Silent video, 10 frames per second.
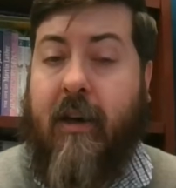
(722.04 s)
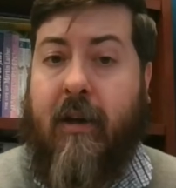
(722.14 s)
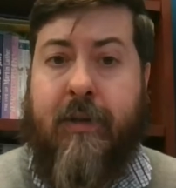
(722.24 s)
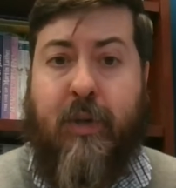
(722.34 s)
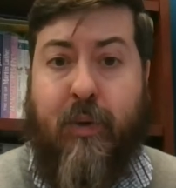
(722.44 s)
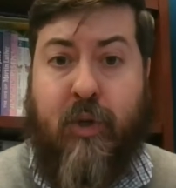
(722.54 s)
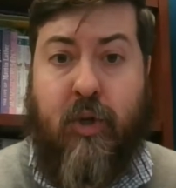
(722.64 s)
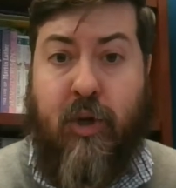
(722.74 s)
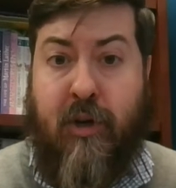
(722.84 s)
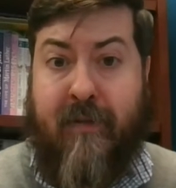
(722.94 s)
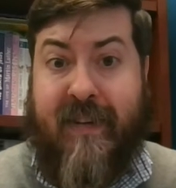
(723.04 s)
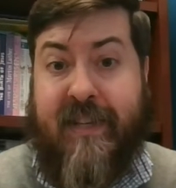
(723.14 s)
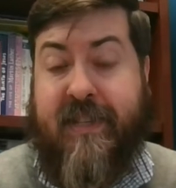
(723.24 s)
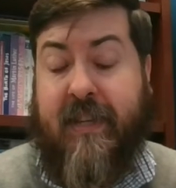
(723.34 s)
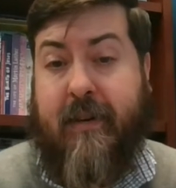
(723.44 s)
also served
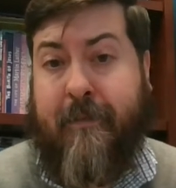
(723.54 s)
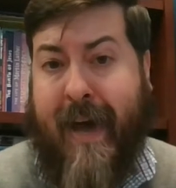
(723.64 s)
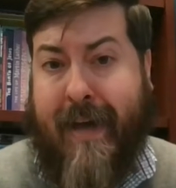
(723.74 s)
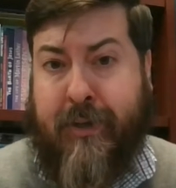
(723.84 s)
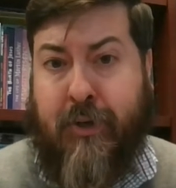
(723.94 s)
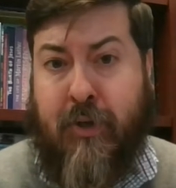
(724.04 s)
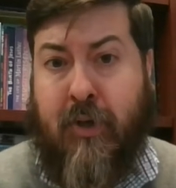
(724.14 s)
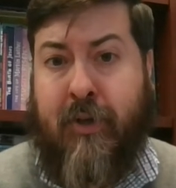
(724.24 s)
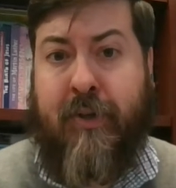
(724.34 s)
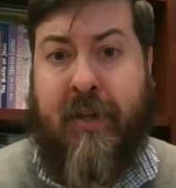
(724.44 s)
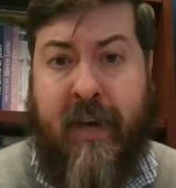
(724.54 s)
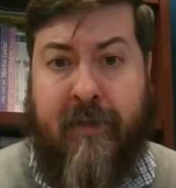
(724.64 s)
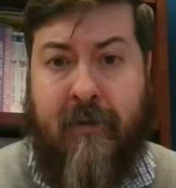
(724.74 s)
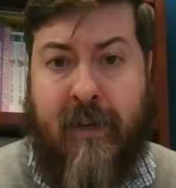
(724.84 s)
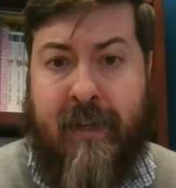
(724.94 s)
as the ambassador to the
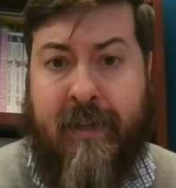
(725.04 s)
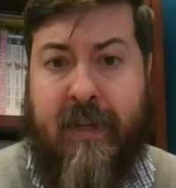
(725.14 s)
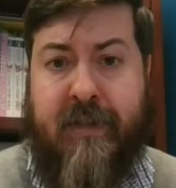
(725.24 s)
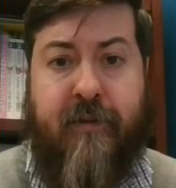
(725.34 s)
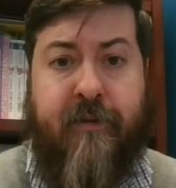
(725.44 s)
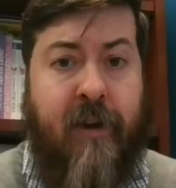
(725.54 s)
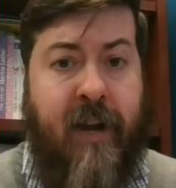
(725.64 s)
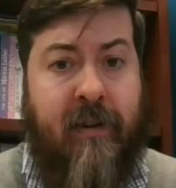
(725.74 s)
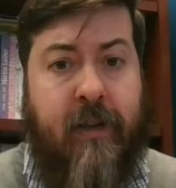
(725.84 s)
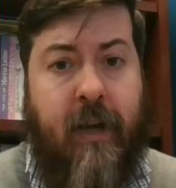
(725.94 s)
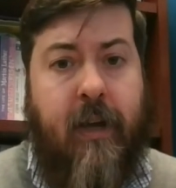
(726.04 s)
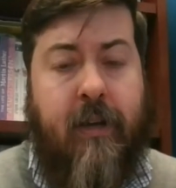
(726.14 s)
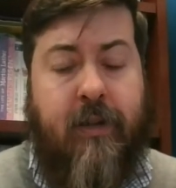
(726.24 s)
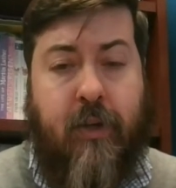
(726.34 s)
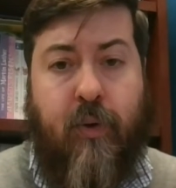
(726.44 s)
Netherlands as a friend
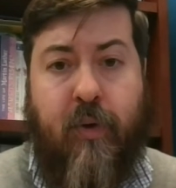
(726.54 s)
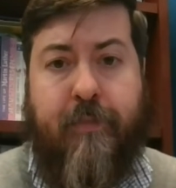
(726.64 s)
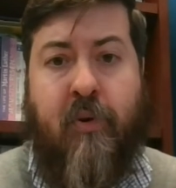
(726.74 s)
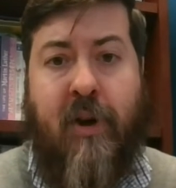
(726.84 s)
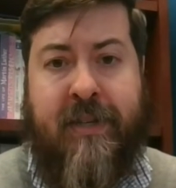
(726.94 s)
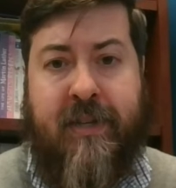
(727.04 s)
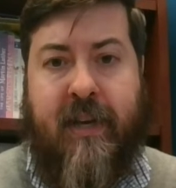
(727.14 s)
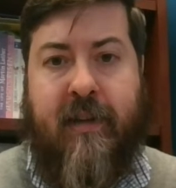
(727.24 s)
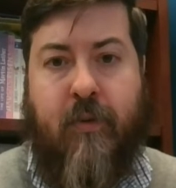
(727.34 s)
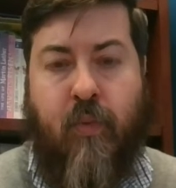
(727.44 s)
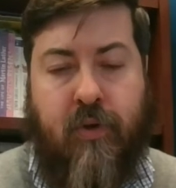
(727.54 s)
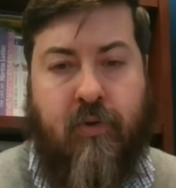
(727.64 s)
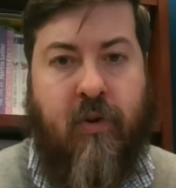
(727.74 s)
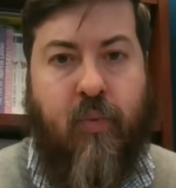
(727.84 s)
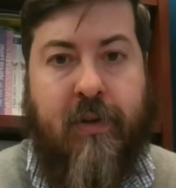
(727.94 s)
to President
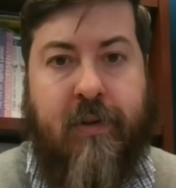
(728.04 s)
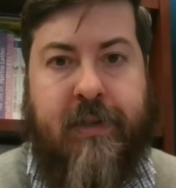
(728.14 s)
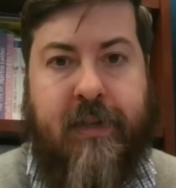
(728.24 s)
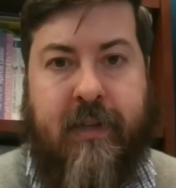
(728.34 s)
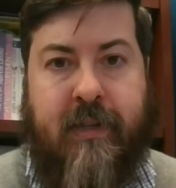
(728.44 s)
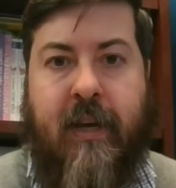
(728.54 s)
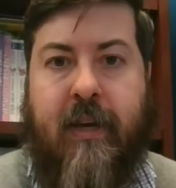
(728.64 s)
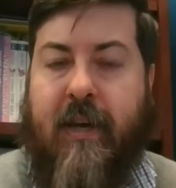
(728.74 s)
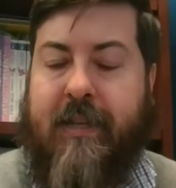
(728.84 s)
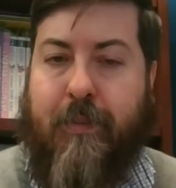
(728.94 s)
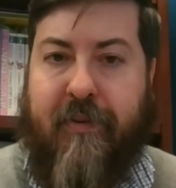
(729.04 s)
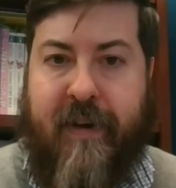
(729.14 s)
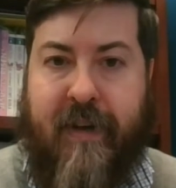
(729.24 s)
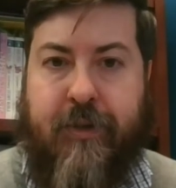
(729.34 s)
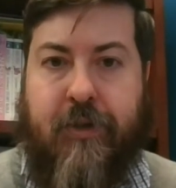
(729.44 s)
Woodrow Wilson, as a
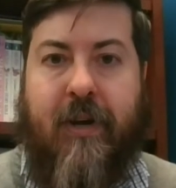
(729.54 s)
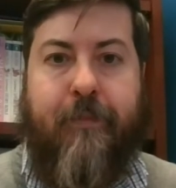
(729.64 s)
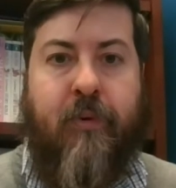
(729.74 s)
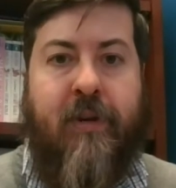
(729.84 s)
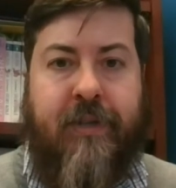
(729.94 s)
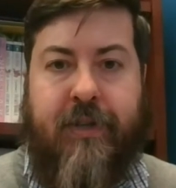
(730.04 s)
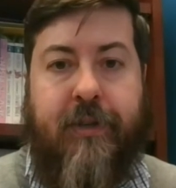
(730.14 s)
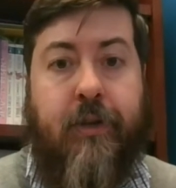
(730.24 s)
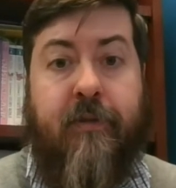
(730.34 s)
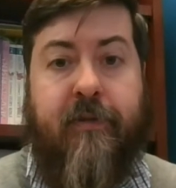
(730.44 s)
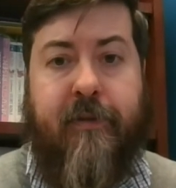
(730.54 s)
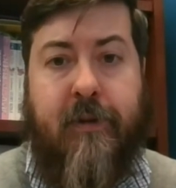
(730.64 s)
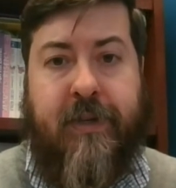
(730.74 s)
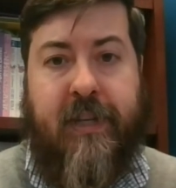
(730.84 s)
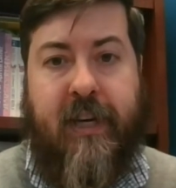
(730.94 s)
professor at Princeton
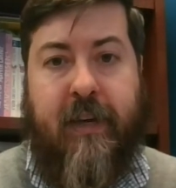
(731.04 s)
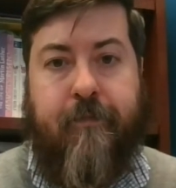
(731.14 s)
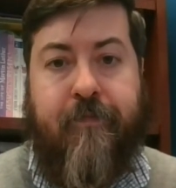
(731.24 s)
University,